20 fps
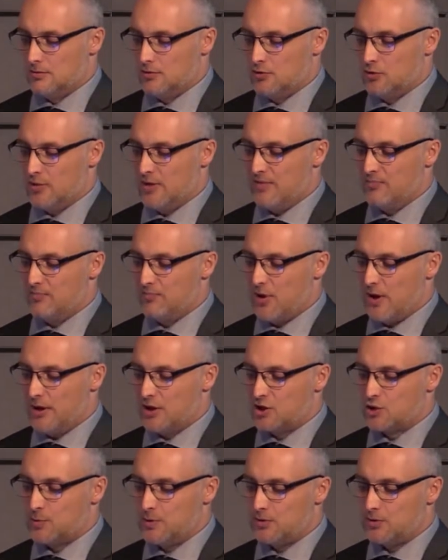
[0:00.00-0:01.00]
Do we have
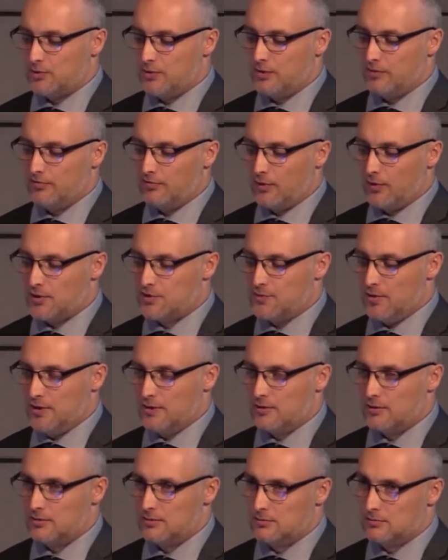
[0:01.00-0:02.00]
punishment or
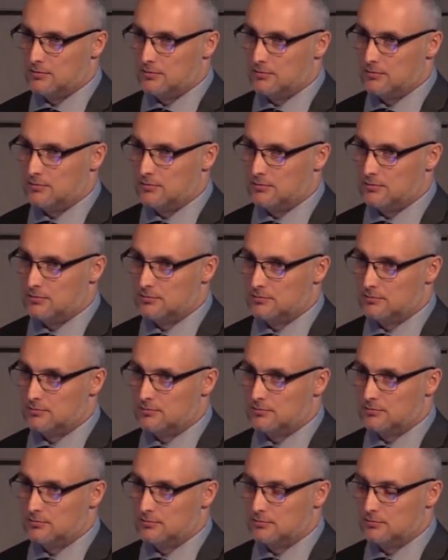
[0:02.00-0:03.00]
reinforcement?
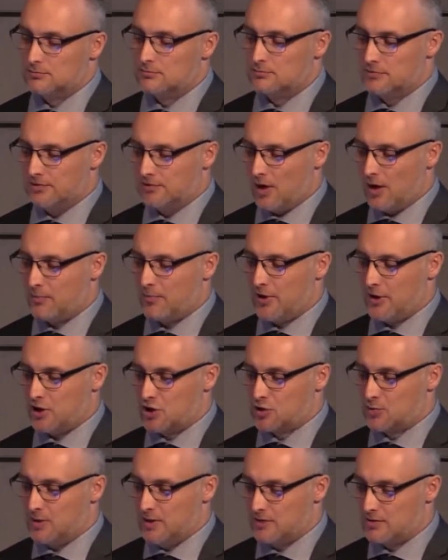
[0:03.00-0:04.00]
We've got
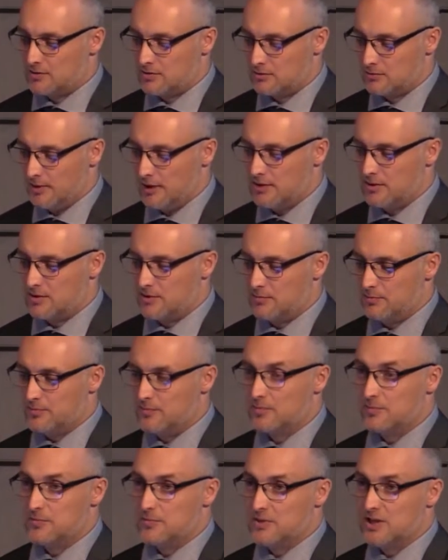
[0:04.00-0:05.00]
punishment, right?
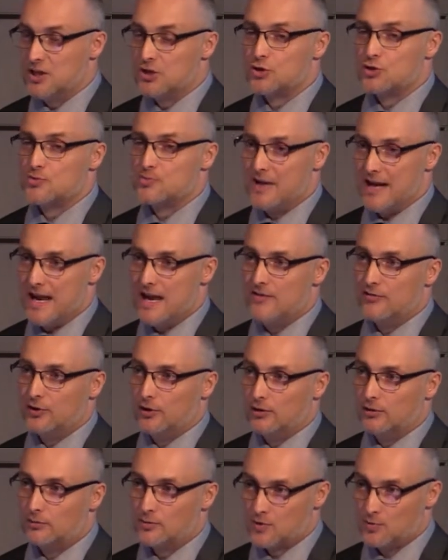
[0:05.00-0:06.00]
Teacher's
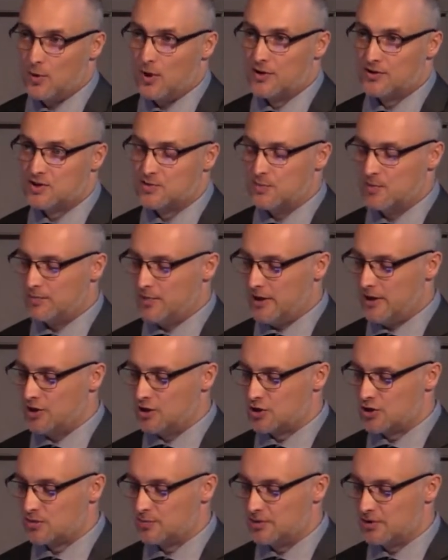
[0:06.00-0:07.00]
behavior response has been
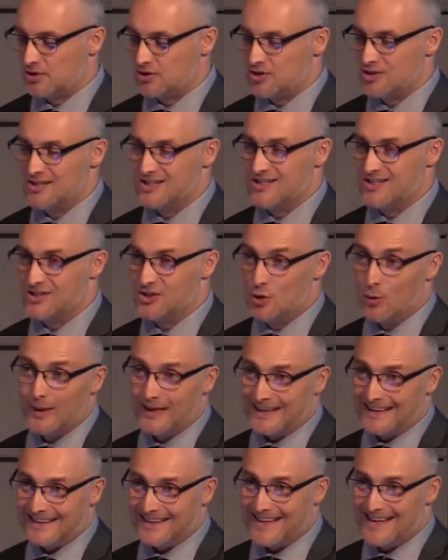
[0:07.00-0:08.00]
punished because she's
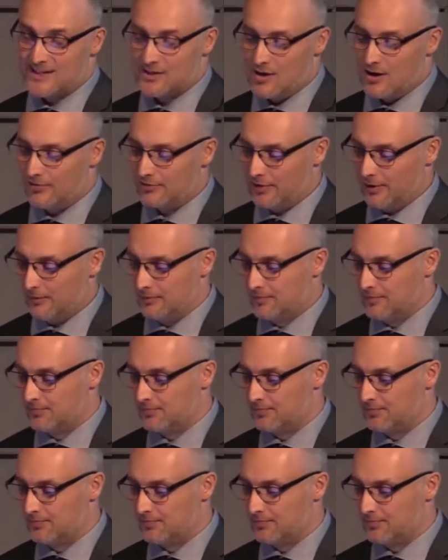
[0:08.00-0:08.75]
doing it less often.